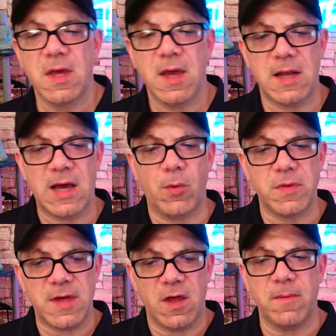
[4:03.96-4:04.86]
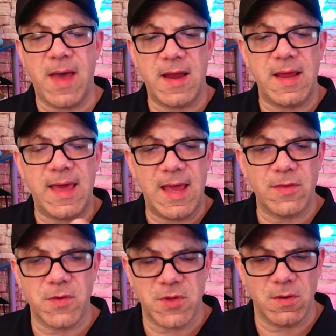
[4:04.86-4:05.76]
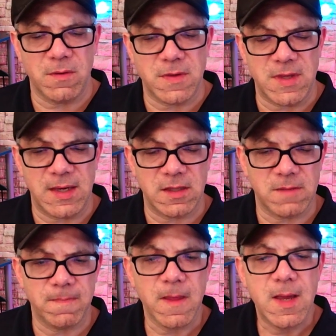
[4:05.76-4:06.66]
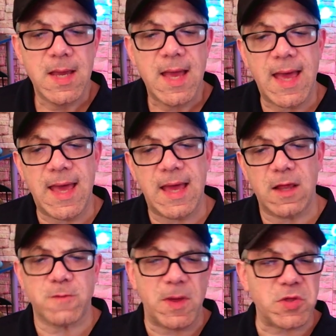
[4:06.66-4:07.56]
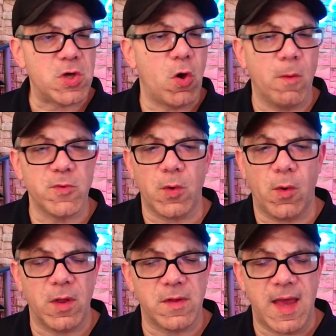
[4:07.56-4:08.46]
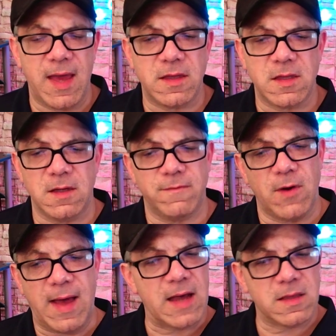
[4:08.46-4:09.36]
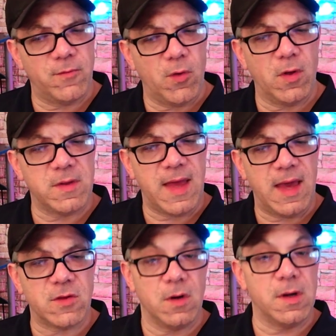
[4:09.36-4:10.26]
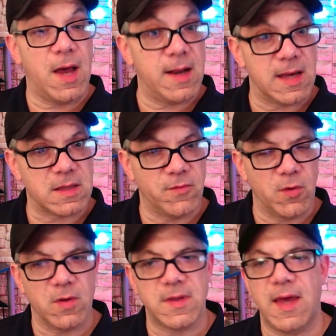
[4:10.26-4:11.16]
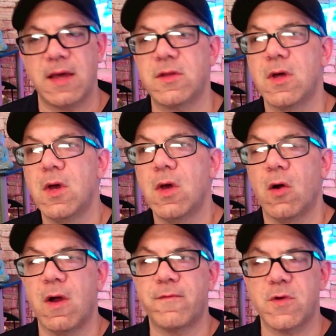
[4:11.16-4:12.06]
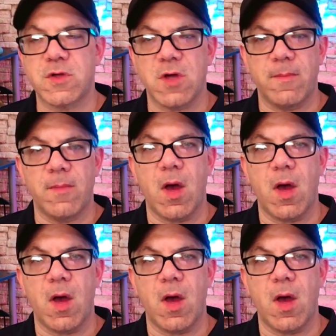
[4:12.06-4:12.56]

and I will tell them how to handle certain things. And especially homes with oil tanks, and if they're active oil tanks or not active oil tanks, or if there's some